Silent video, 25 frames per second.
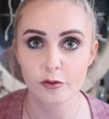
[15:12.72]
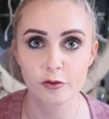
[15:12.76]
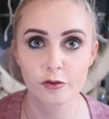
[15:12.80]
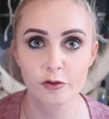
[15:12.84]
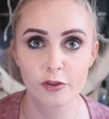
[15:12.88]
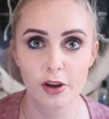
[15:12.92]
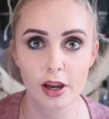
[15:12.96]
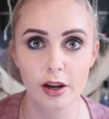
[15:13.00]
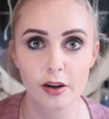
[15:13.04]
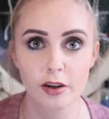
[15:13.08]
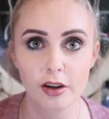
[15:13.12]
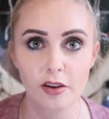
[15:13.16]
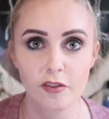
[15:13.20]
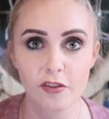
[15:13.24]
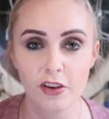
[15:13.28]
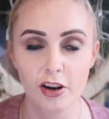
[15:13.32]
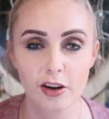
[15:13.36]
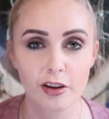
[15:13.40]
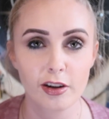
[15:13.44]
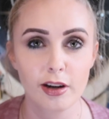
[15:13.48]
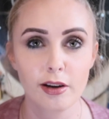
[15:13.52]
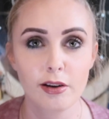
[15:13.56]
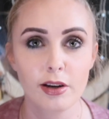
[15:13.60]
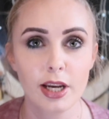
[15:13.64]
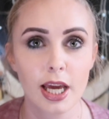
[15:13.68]
Very,
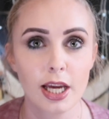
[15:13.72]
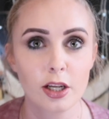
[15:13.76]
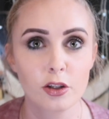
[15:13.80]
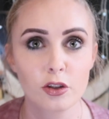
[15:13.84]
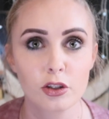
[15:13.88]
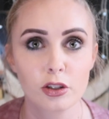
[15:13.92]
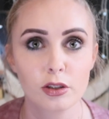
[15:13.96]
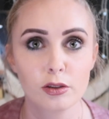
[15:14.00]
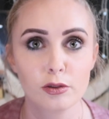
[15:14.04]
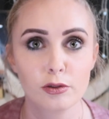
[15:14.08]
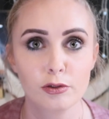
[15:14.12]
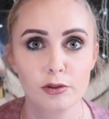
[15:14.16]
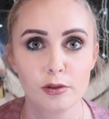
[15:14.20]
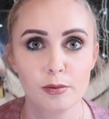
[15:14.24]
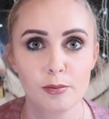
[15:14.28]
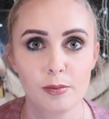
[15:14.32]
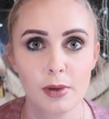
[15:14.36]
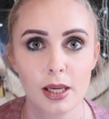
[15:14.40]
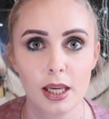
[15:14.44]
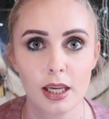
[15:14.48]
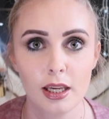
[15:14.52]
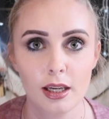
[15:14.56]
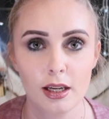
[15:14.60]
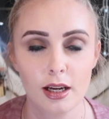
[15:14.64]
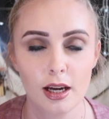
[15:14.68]
very natural for
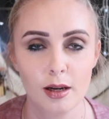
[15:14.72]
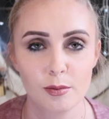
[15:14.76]
me.